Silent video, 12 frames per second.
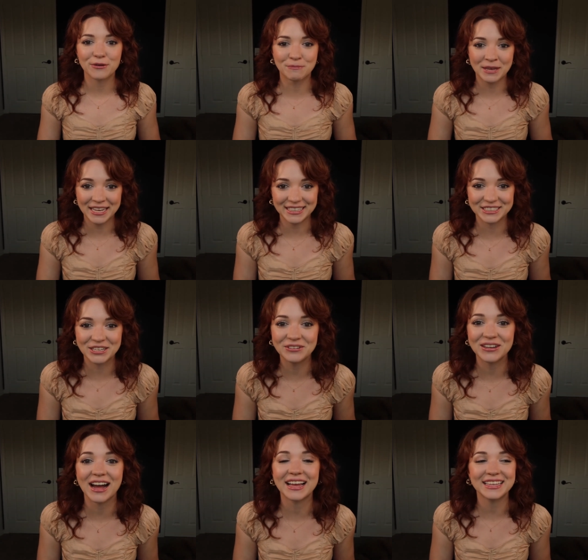repeat, do
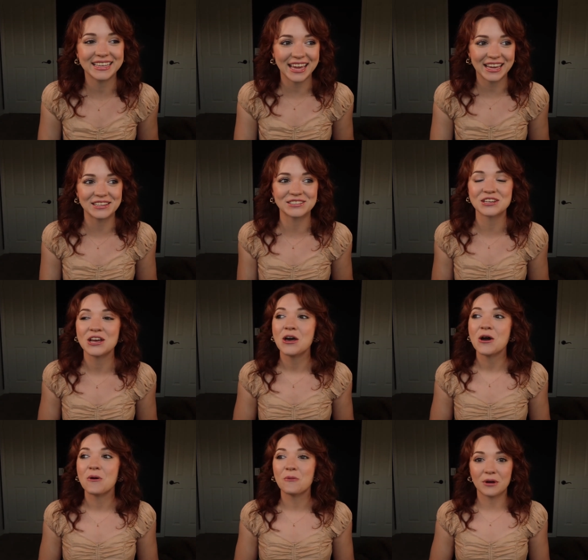not engage
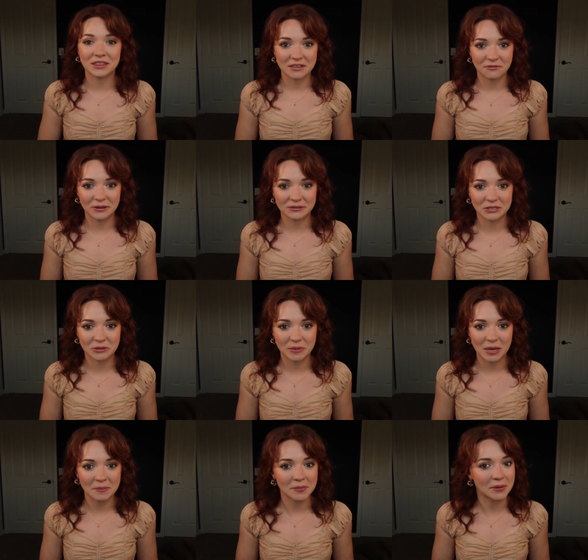with the filter
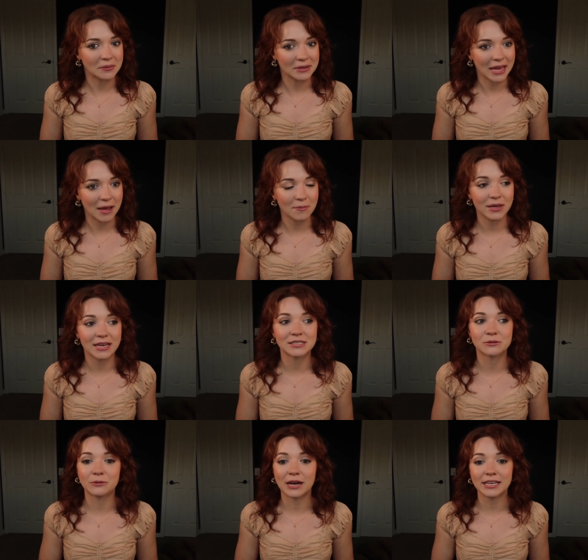people, okay?
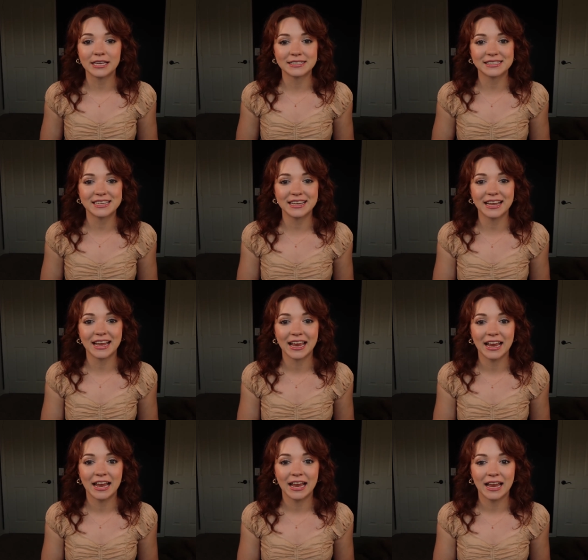Because what you see
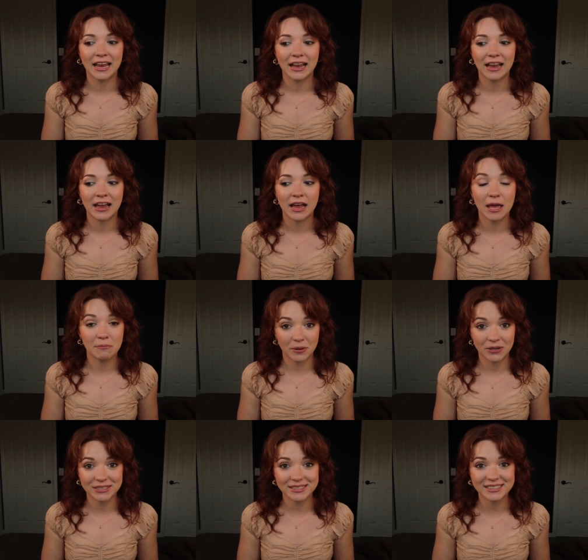and
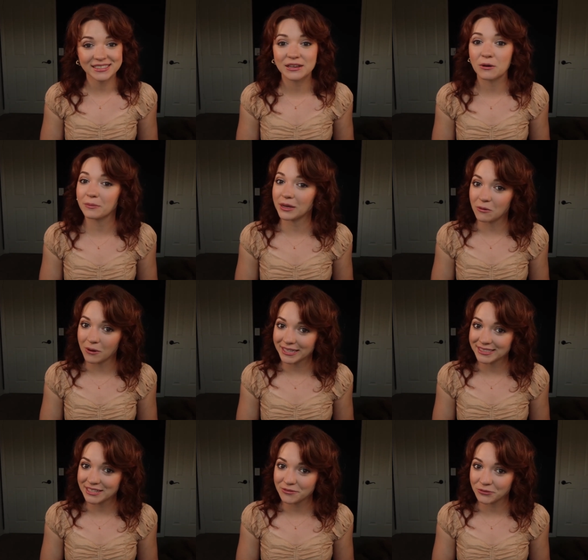person is gonna be
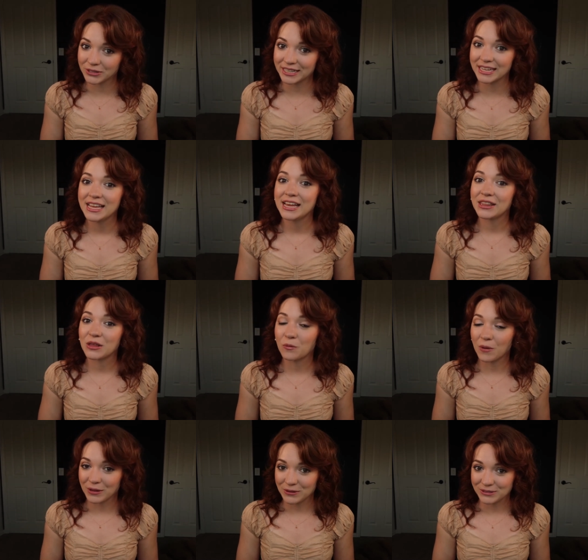quite different than
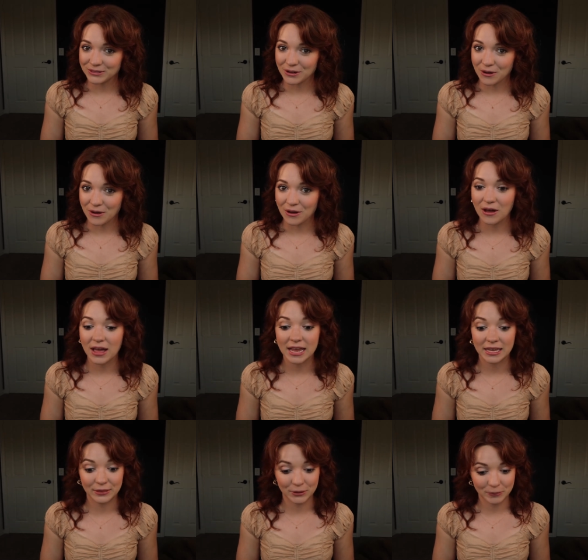what you saw
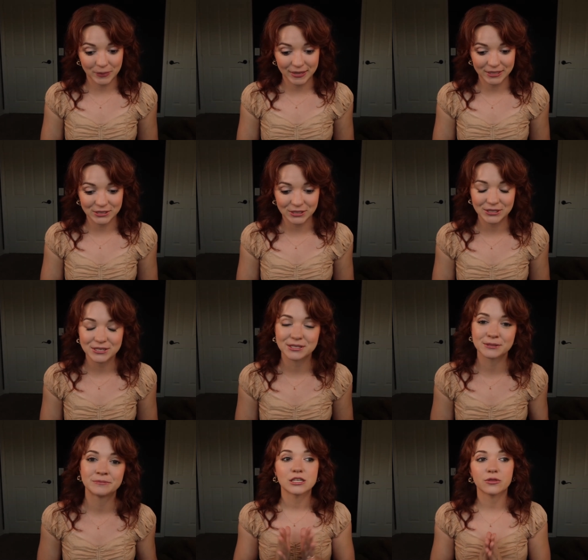in their
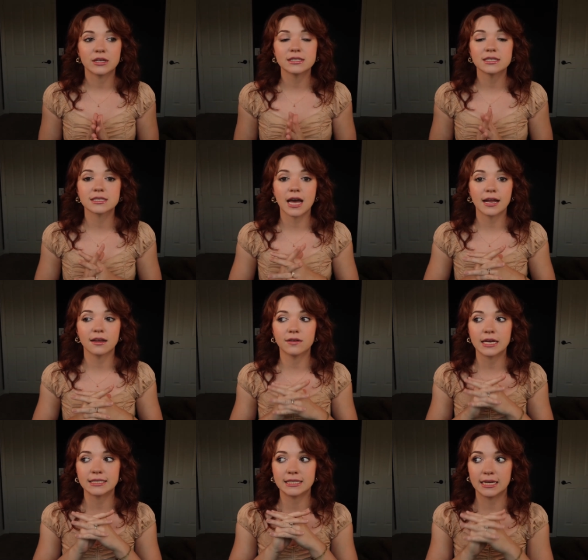pictures. So this is kind of
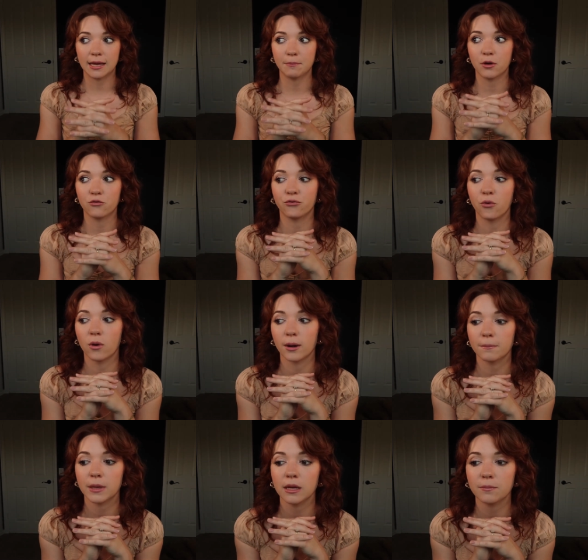a tip
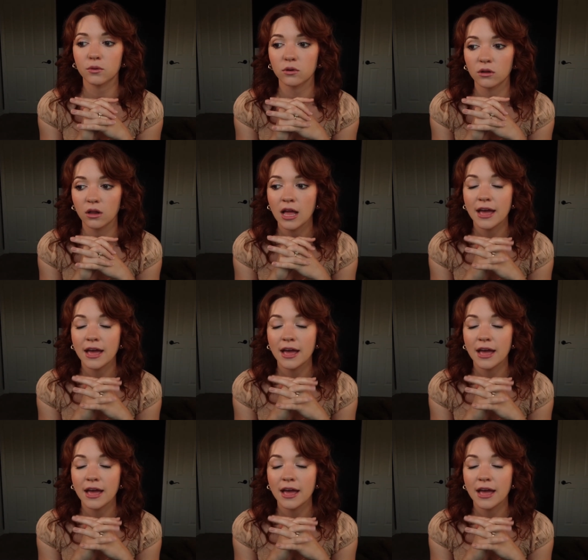for people